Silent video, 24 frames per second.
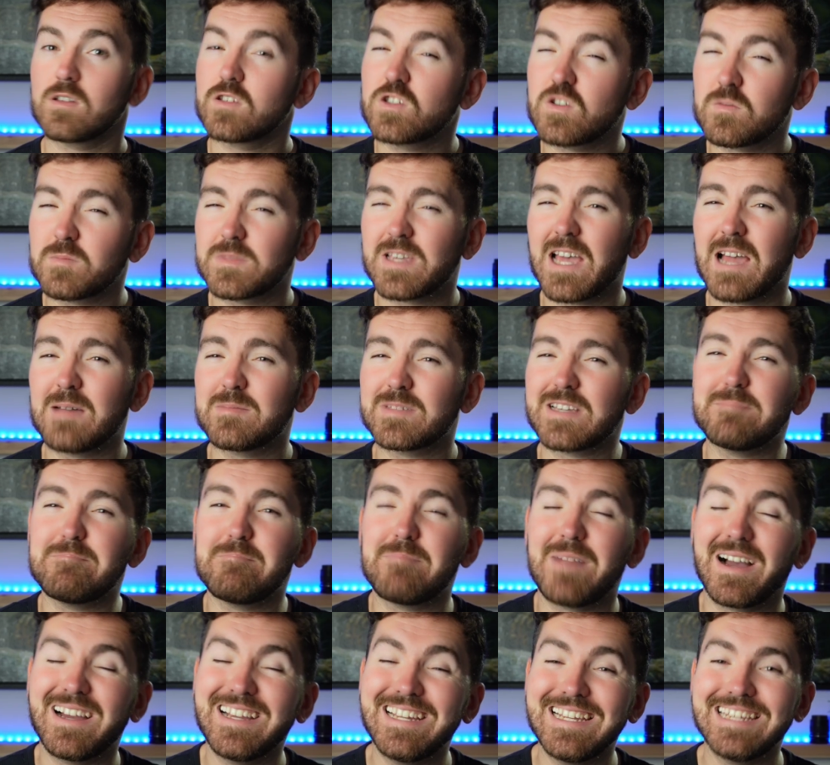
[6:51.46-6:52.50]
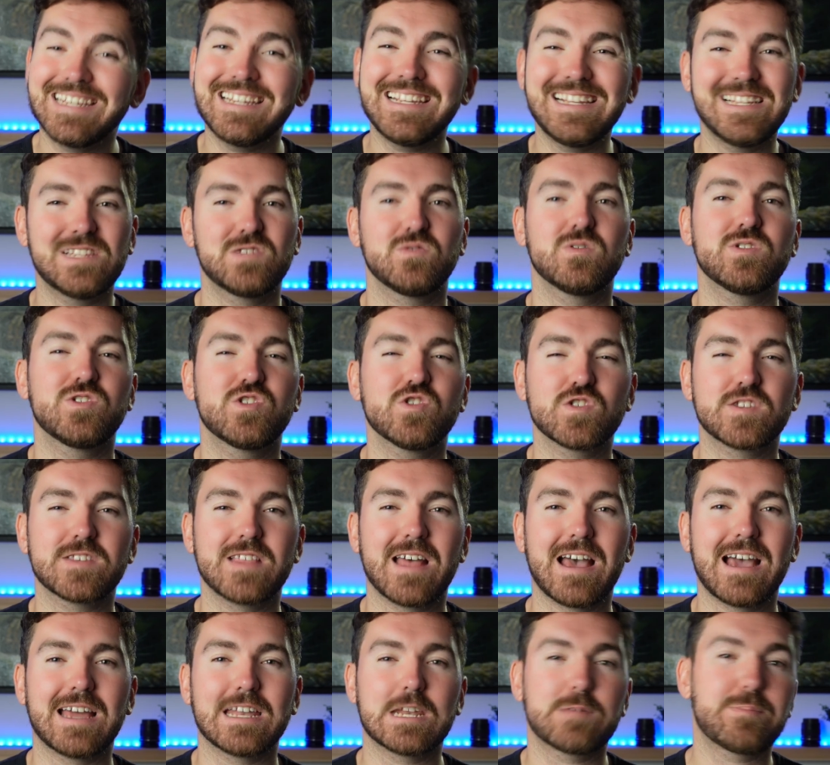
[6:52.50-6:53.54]
Sometimes I might need to adjust
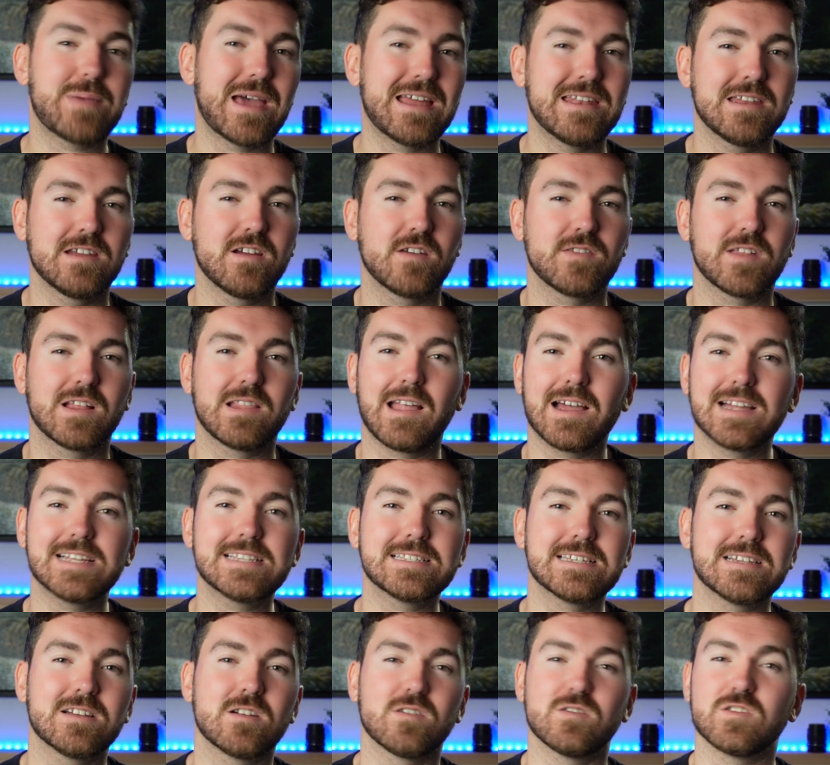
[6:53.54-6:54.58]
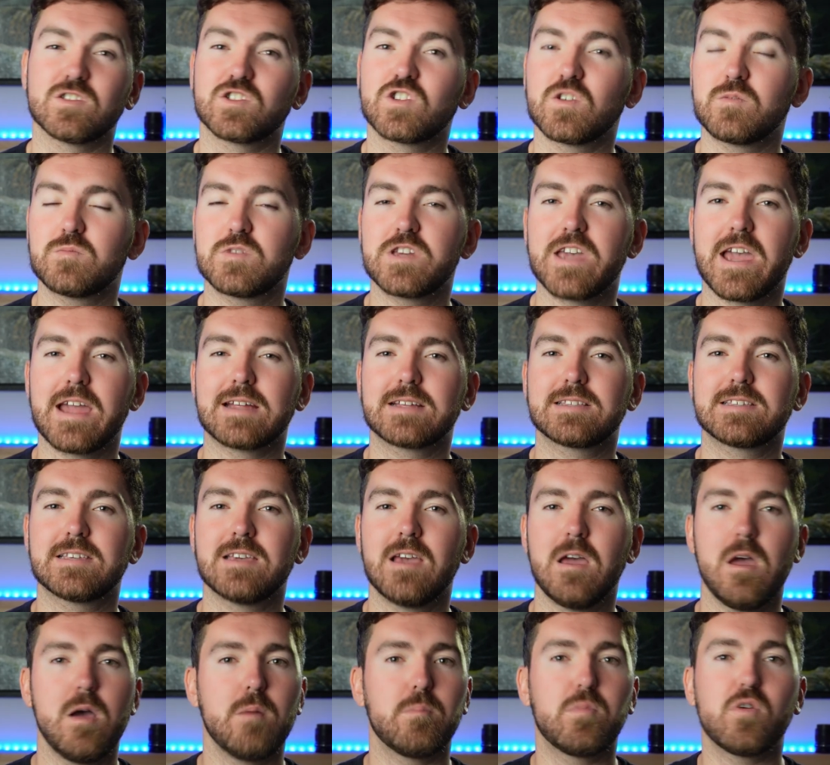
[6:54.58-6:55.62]
that depending on the lighting on the subject,
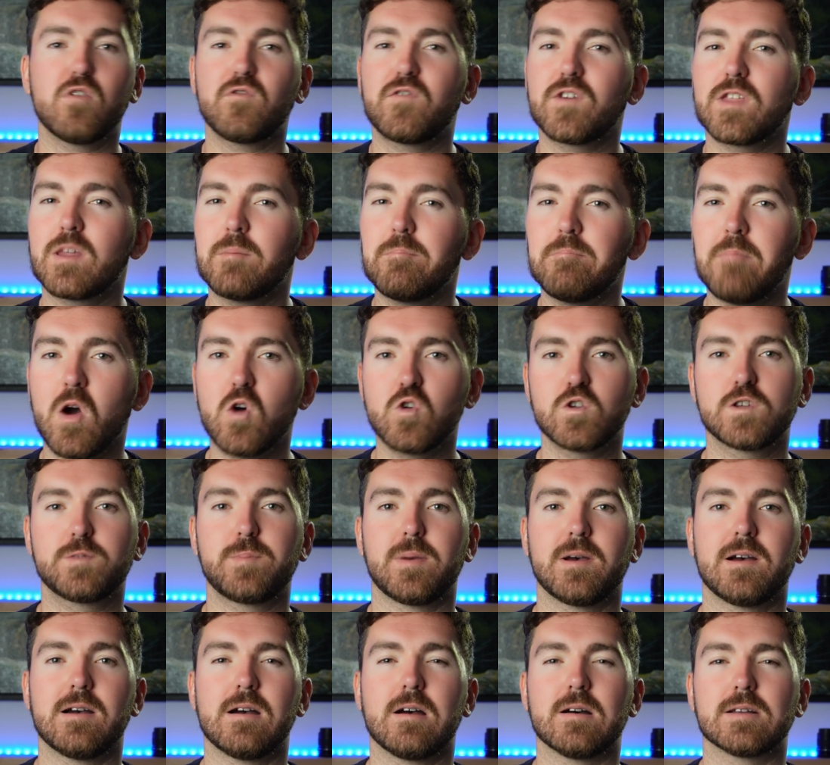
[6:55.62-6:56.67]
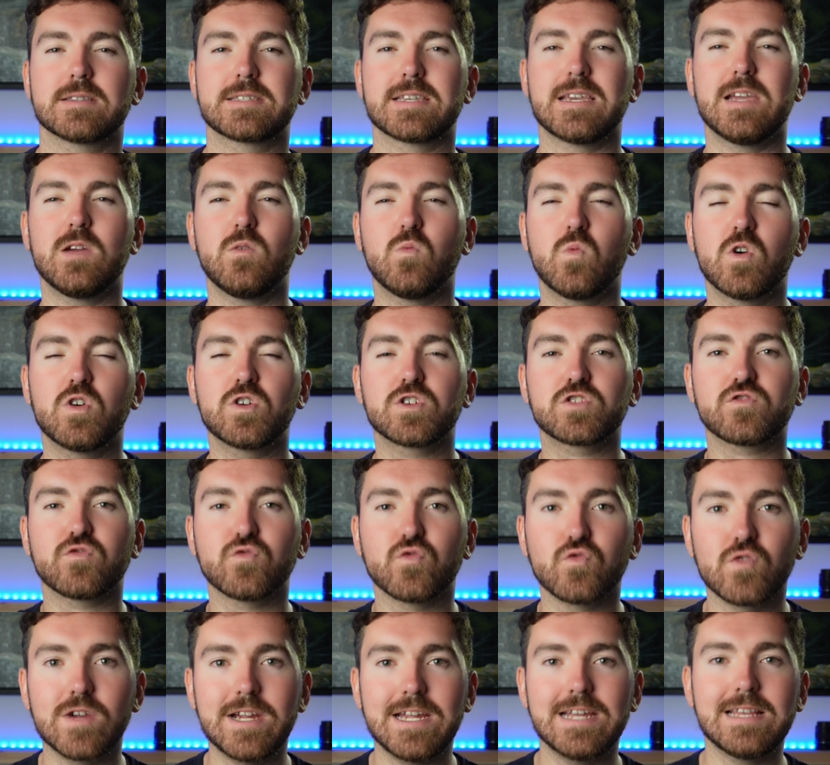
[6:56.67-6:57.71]
but for the most part, it works
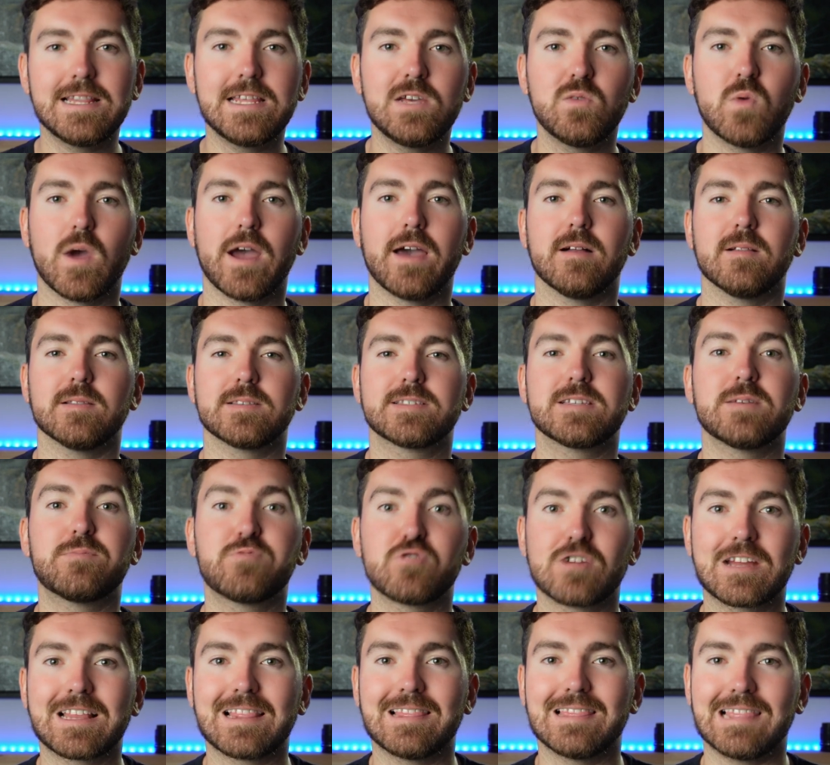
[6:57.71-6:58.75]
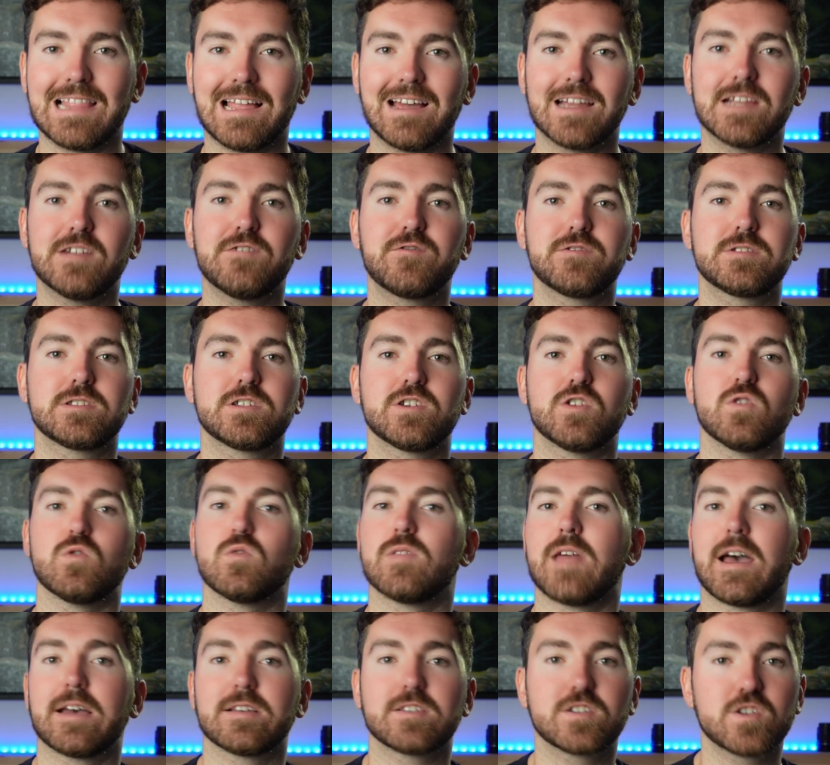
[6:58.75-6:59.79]
really well to bring life to
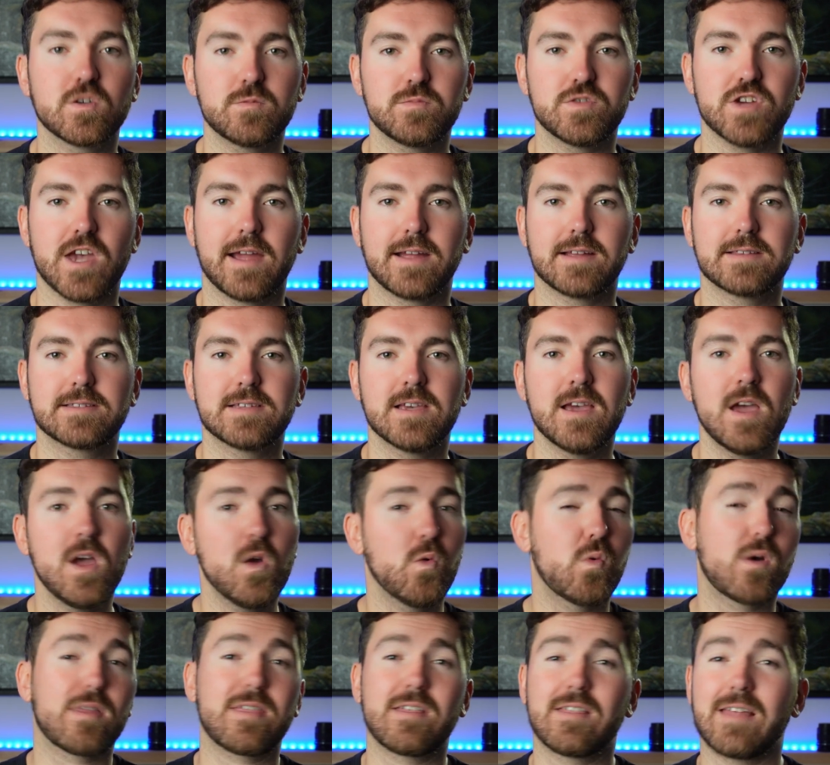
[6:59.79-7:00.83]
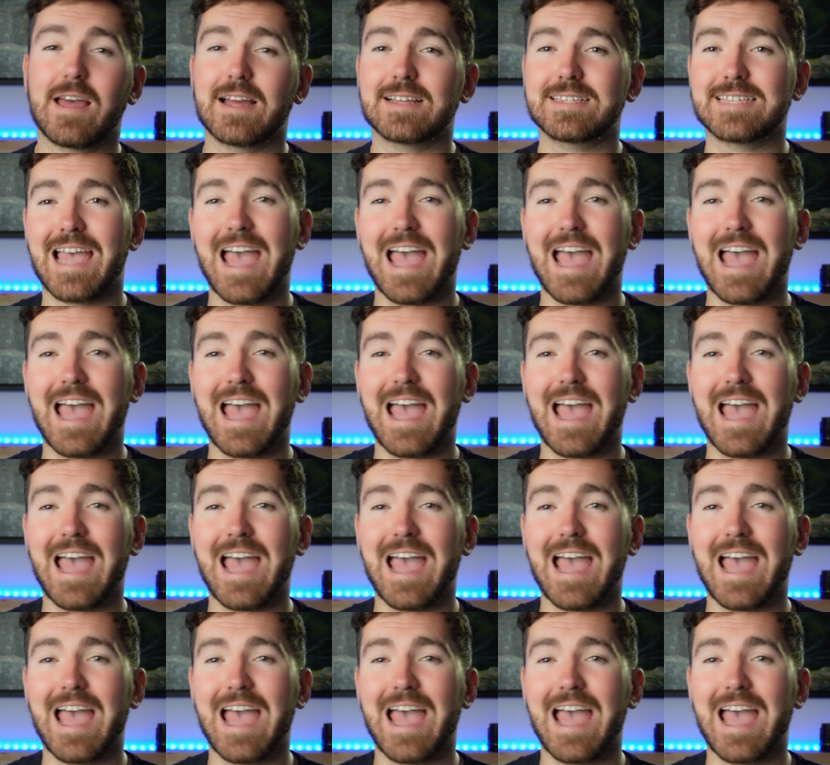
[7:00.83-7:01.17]
that subject, whether that's